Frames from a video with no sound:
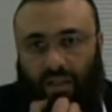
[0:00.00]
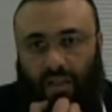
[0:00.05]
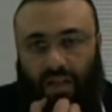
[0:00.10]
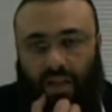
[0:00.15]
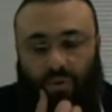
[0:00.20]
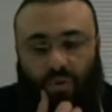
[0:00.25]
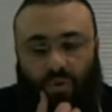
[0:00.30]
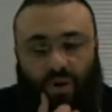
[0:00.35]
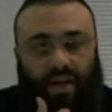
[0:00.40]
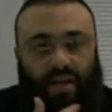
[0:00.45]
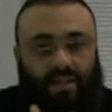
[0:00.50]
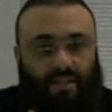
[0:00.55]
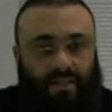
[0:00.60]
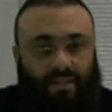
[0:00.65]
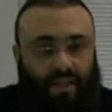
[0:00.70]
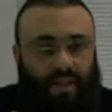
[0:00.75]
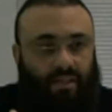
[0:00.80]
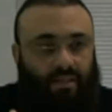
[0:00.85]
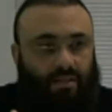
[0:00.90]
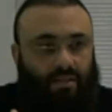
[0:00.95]
And why is
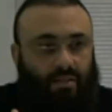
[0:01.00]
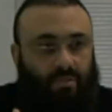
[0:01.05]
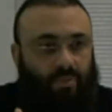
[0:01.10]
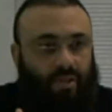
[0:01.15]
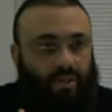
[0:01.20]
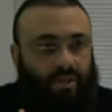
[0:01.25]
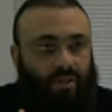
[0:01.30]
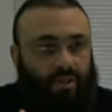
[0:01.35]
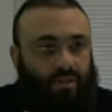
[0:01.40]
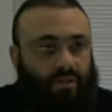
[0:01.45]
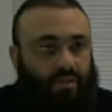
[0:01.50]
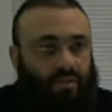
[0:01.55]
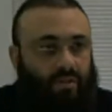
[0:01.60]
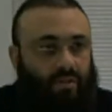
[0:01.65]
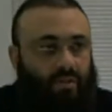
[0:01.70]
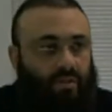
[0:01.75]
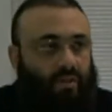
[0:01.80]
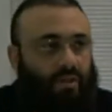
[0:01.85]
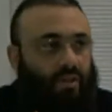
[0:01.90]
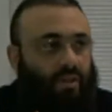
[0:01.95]
that? Because
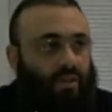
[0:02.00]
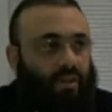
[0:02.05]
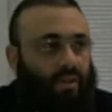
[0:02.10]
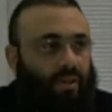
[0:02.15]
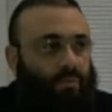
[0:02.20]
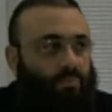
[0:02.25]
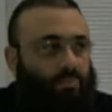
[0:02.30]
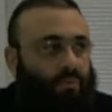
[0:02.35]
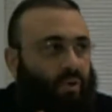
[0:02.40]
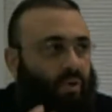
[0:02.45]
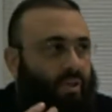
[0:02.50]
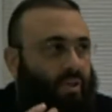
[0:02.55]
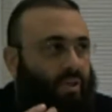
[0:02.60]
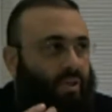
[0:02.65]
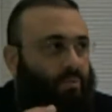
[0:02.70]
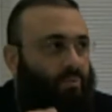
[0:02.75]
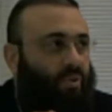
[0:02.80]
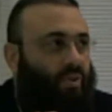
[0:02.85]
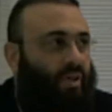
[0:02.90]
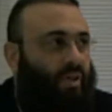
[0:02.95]
the
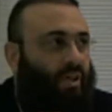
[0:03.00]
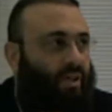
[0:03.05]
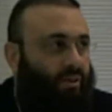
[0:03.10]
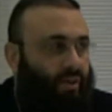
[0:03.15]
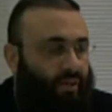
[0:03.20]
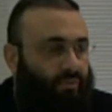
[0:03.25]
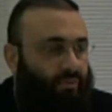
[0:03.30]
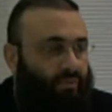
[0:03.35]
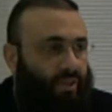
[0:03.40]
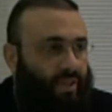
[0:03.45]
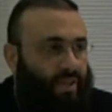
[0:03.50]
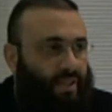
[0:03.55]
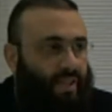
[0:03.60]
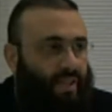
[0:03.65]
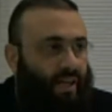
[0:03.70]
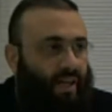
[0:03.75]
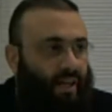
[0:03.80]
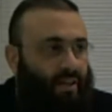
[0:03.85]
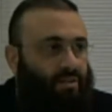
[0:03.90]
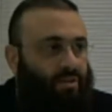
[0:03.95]
moral reference
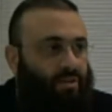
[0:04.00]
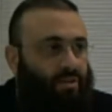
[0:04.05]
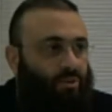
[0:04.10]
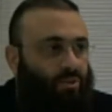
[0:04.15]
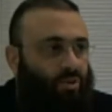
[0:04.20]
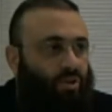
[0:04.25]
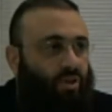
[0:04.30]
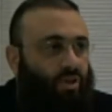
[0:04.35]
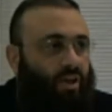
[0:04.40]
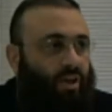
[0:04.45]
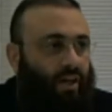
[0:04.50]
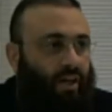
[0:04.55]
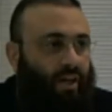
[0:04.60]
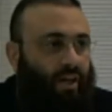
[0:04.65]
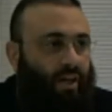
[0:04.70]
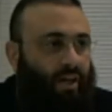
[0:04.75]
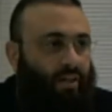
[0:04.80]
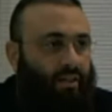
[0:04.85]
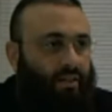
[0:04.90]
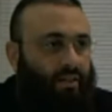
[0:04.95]
has to
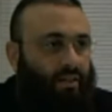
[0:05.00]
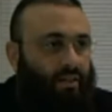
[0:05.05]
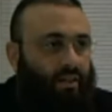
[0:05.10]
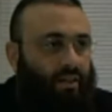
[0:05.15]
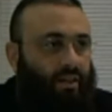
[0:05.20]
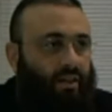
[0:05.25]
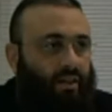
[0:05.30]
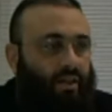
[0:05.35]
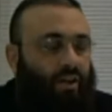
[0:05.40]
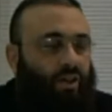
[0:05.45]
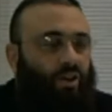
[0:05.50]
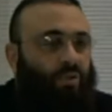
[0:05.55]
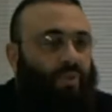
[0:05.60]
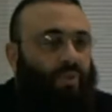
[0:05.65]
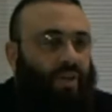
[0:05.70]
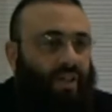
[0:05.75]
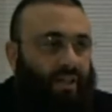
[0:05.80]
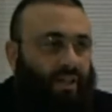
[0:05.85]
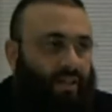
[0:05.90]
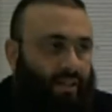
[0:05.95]
draw on
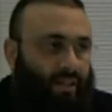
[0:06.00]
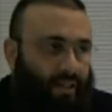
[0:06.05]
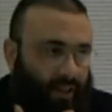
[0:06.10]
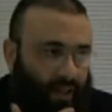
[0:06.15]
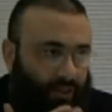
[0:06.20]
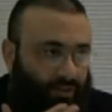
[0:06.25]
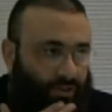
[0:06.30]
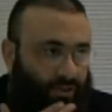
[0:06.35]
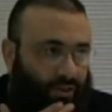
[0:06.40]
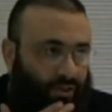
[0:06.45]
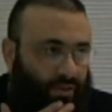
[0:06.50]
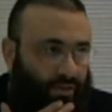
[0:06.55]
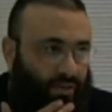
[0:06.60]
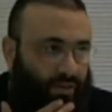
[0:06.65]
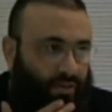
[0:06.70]
human inclination,